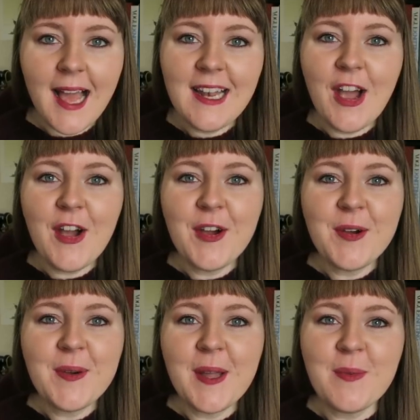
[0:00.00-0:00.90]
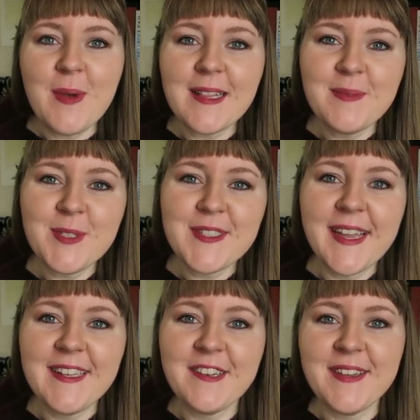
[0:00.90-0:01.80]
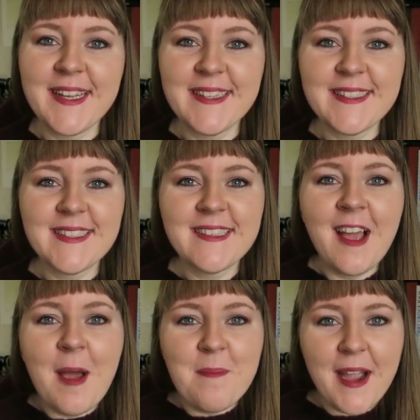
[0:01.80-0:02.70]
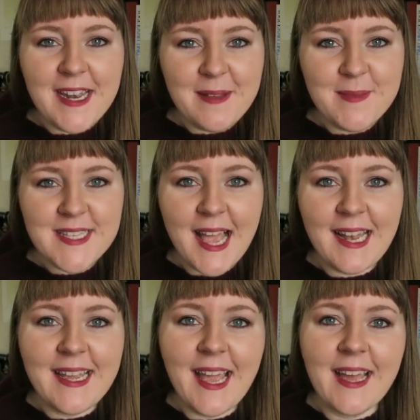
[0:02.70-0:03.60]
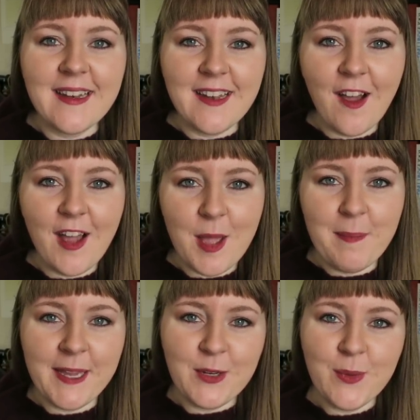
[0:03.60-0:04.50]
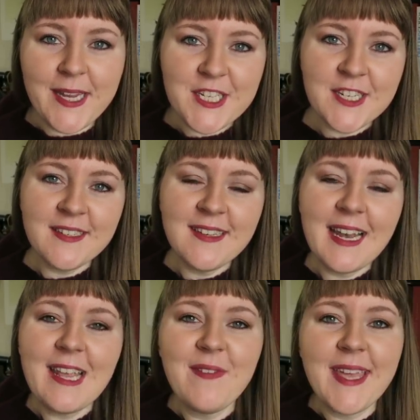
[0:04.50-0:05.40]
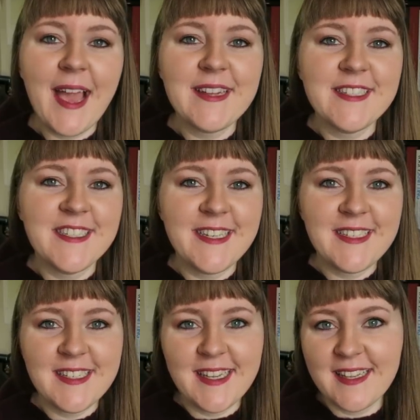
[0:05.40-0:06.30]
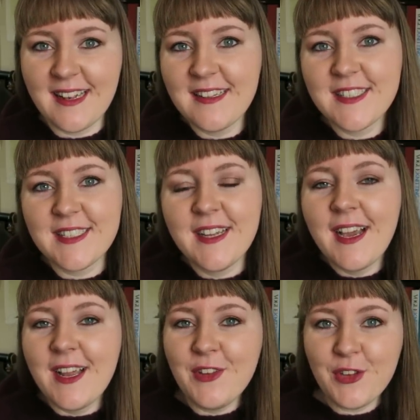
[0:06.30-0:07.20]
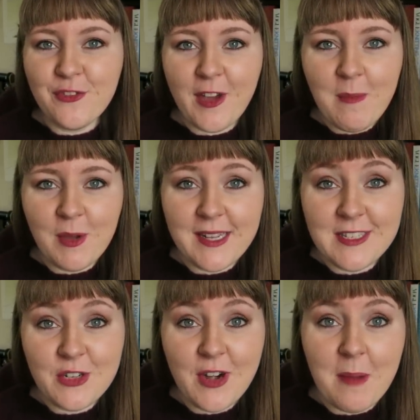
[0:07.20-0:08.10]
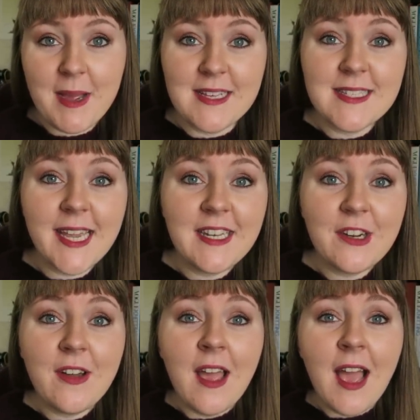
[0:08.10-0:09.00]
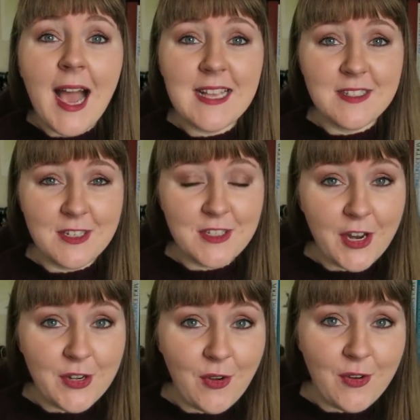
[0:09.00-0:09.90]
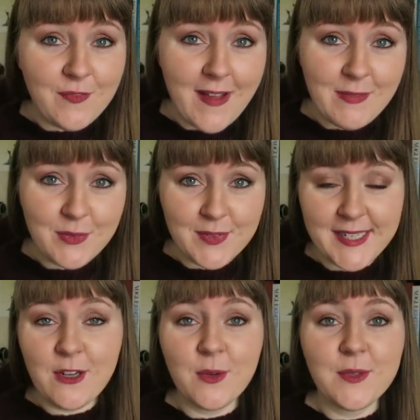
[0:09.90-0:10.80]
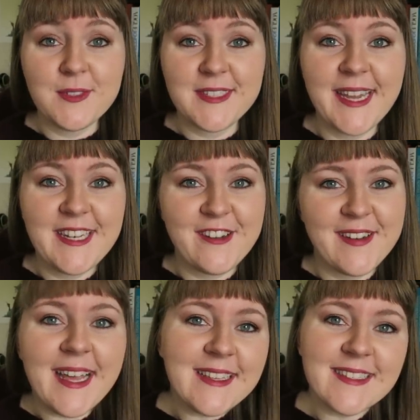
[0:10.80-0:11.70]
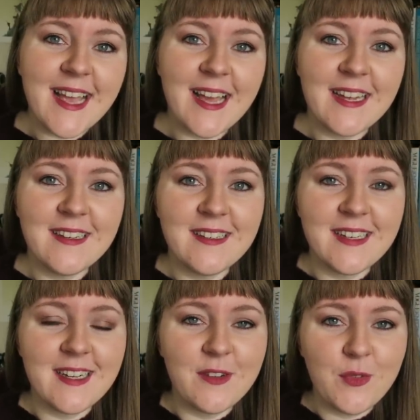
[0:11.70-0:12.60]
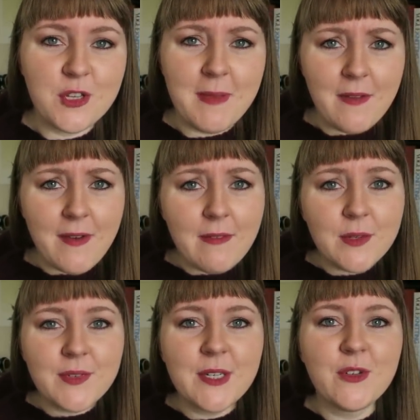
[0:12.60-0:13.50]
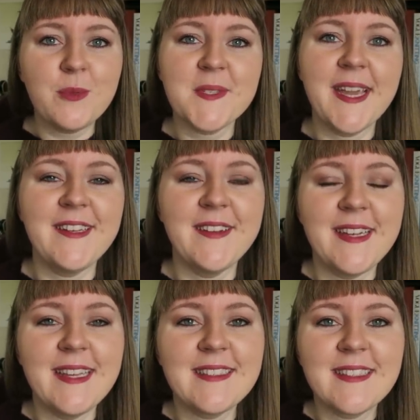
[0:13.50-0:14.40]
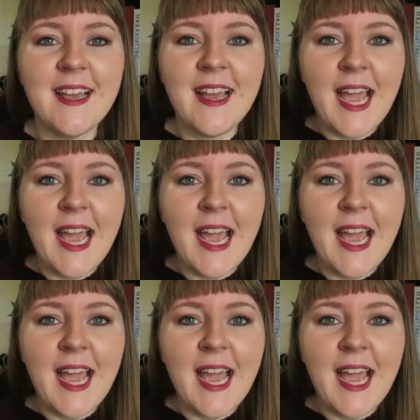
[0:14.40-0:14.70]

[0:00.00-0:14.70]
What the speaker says: Hello and welcome to Skeindeer Knits. My name is Ellie and I am a Norwegian living and knitting in London. And you can find me on Instagram as Skeindeer, as a designer on Ravelry called Skeindeer Knits, and of course my Ravelry group Skeindeer Knits.